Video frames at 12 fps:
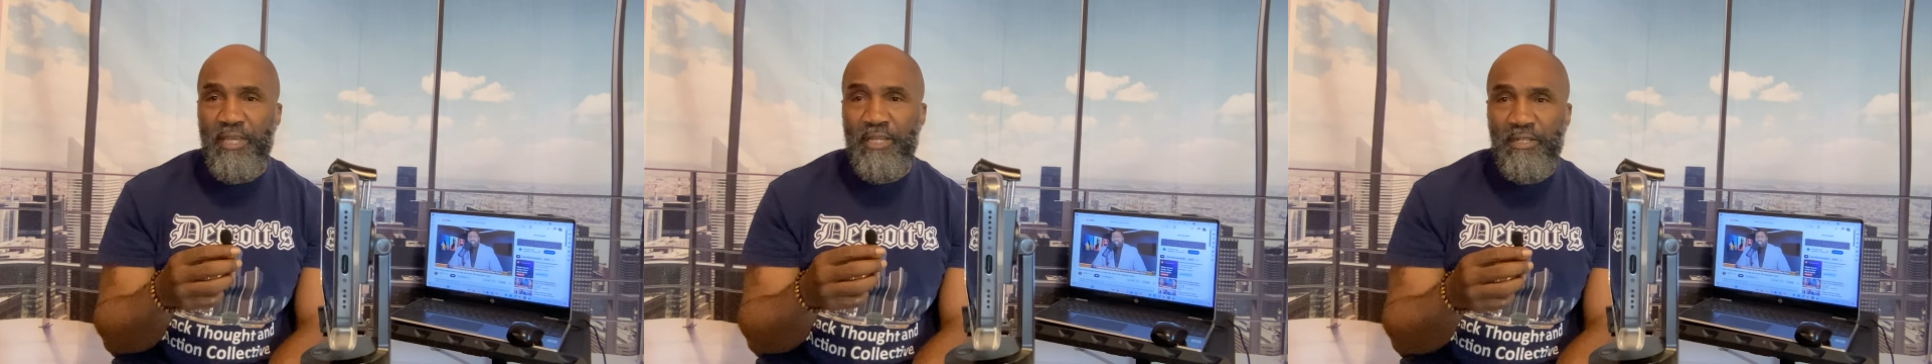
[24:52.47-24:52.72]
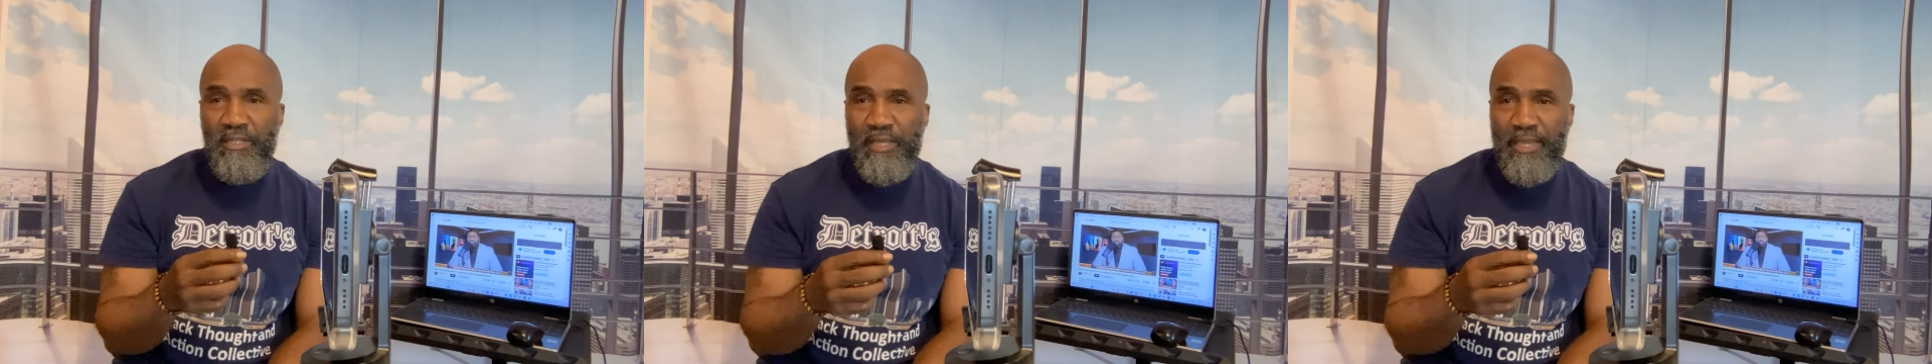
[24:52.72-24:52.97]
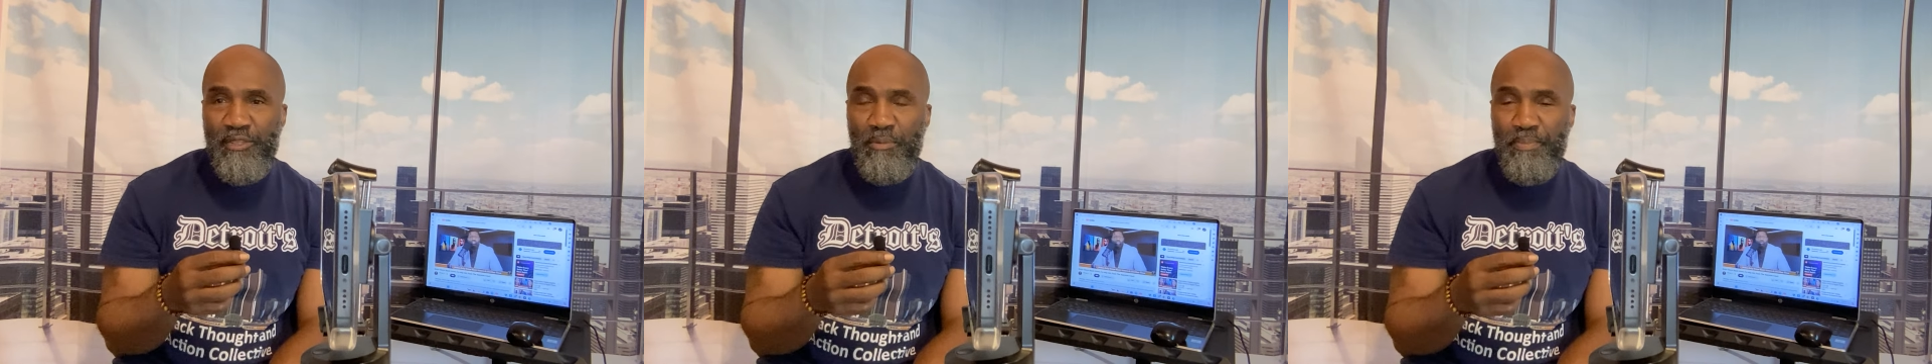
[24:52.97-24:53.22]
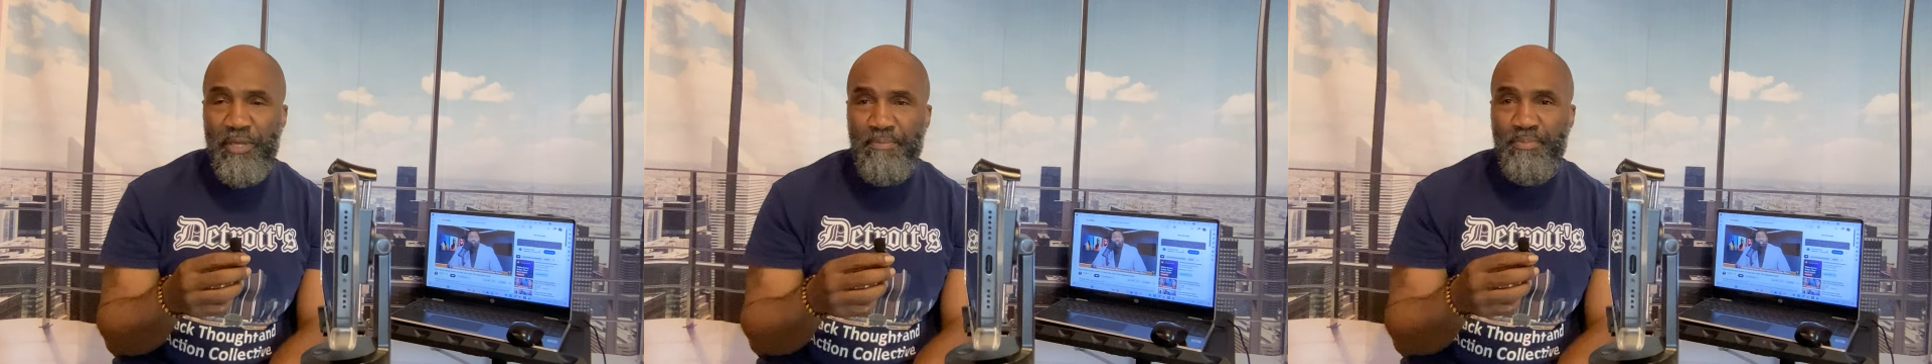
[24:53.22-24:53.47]
and look at the
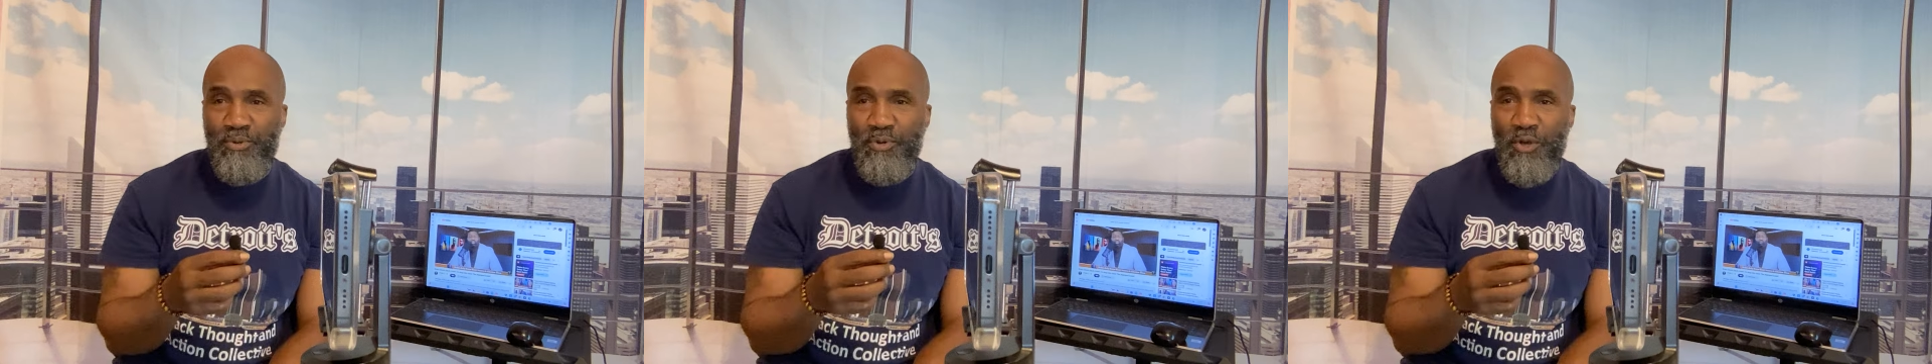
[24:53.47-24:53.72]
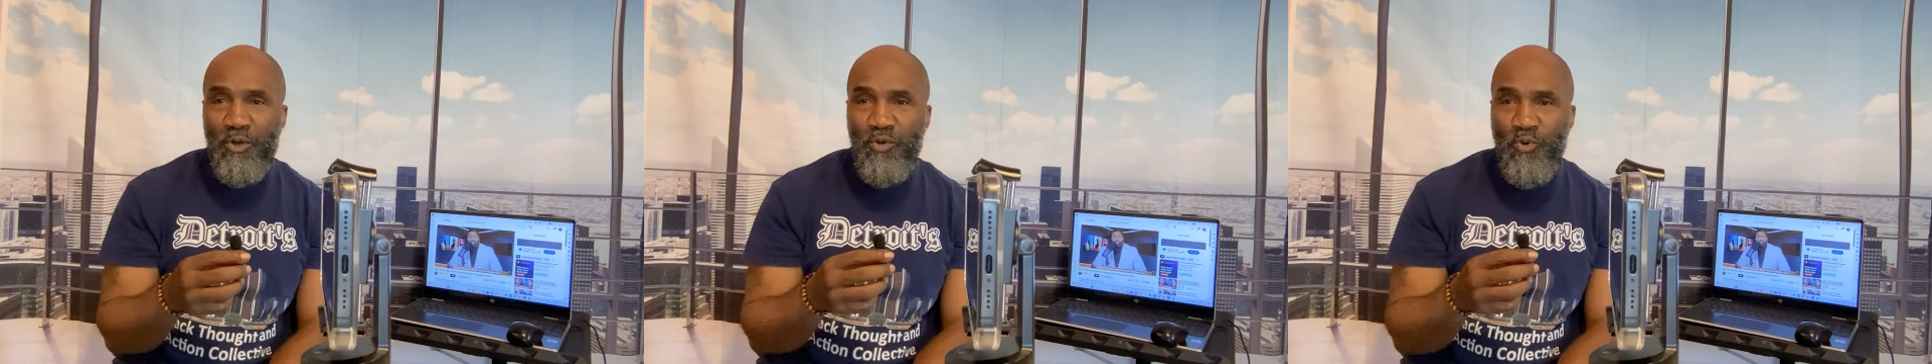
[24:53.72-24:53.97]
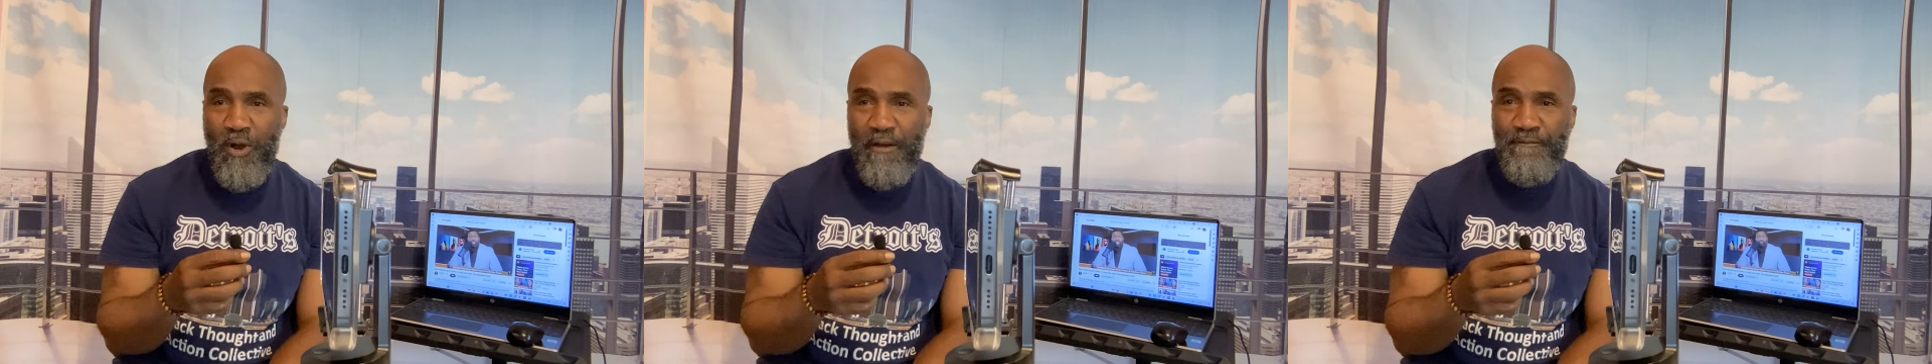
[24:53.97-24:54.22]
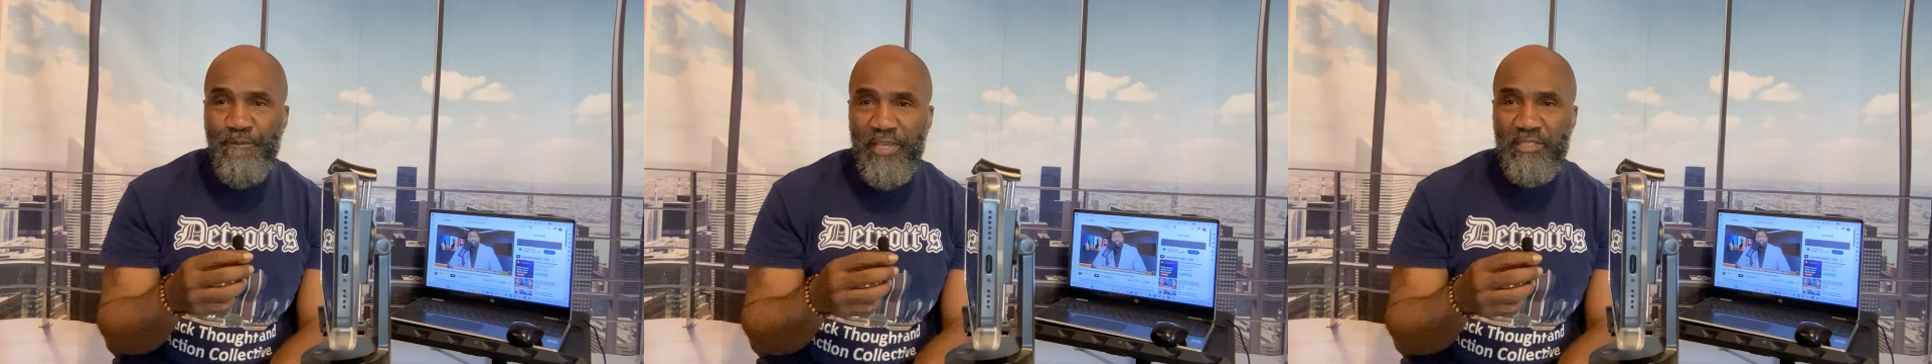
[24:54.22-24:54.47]
people who
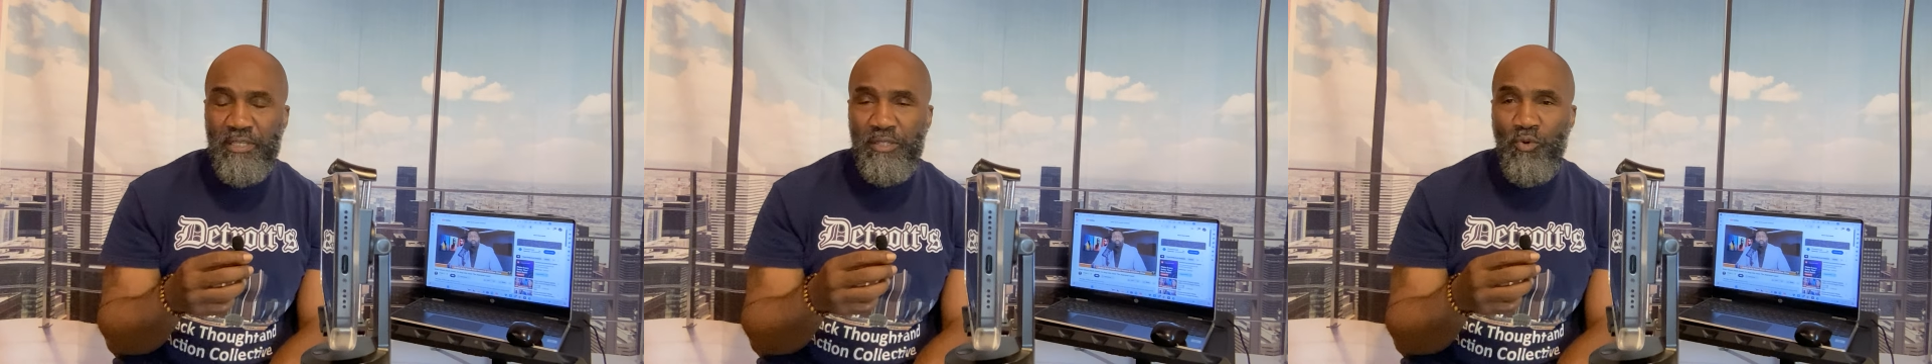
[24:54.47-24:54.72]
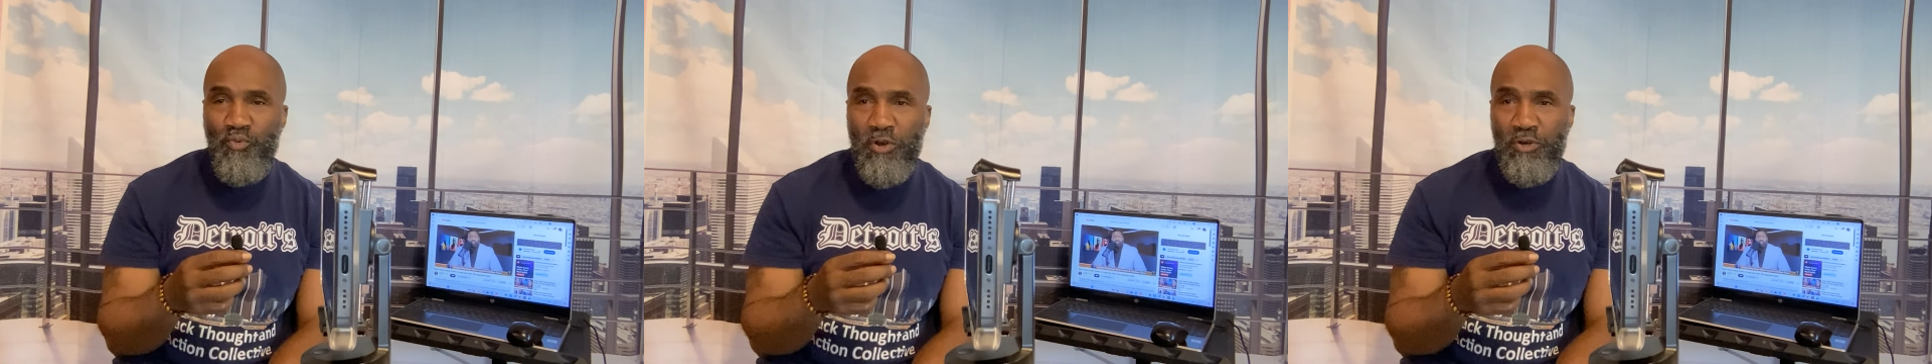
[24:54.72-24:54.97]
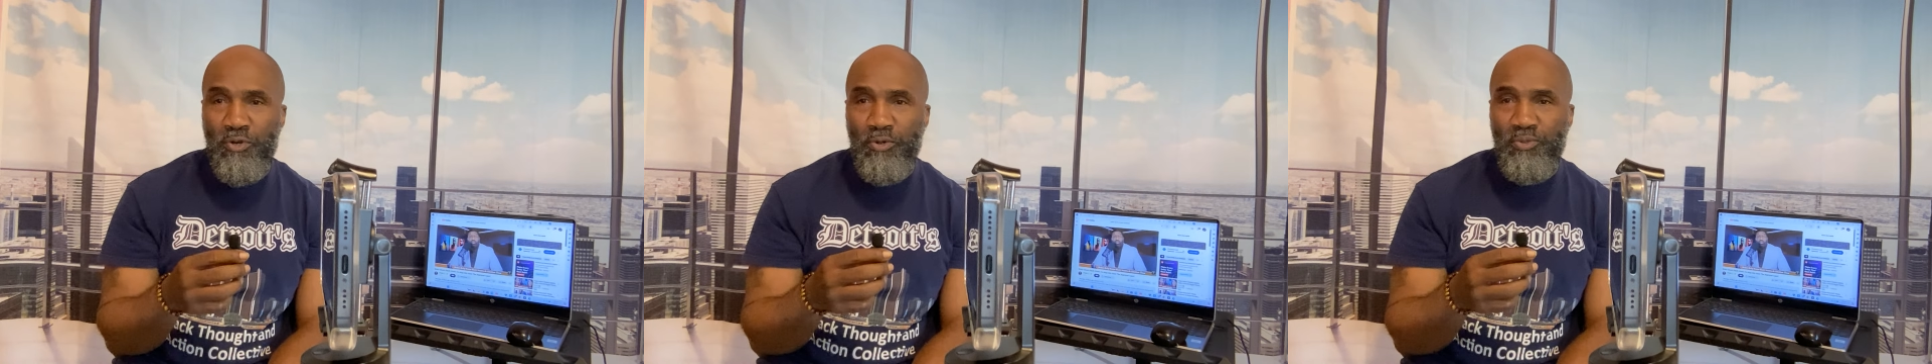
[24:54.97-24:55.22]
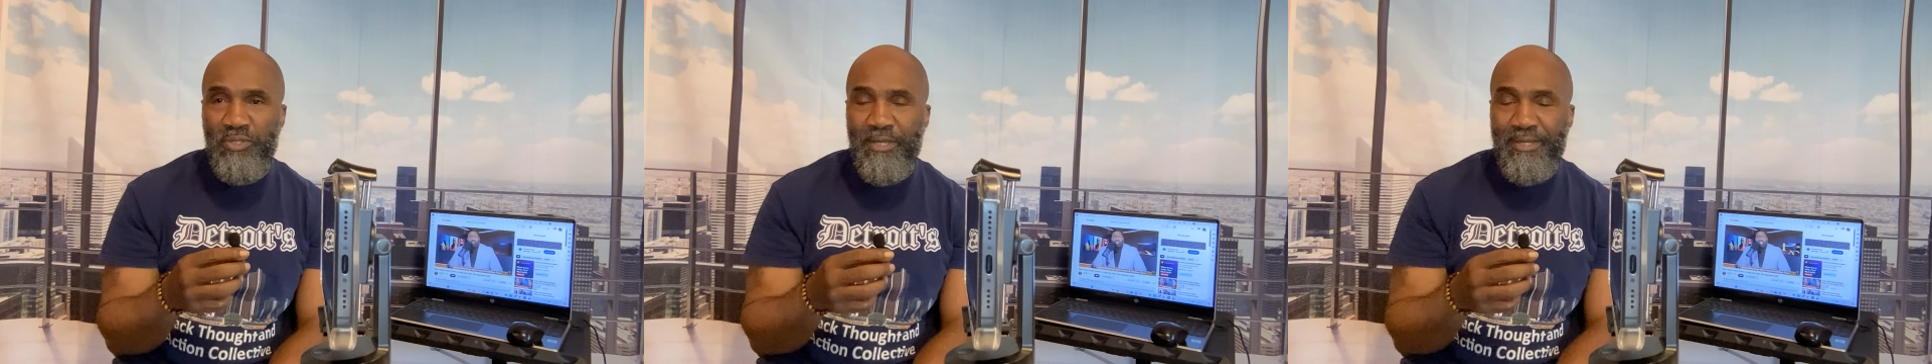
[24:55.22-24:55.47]
are fixing the
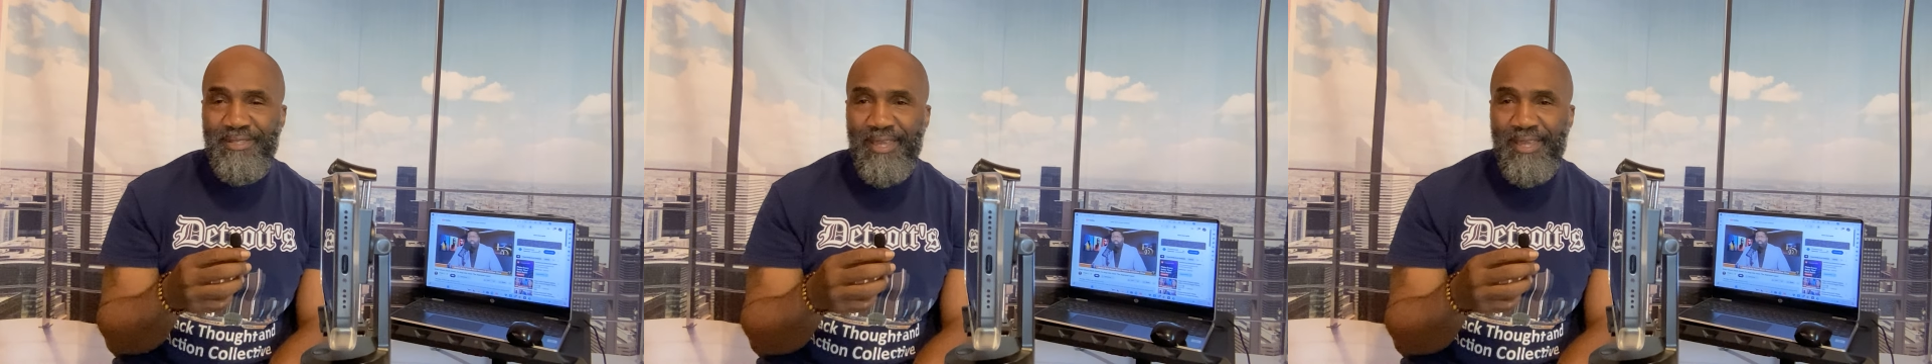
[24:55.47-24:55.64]
roads,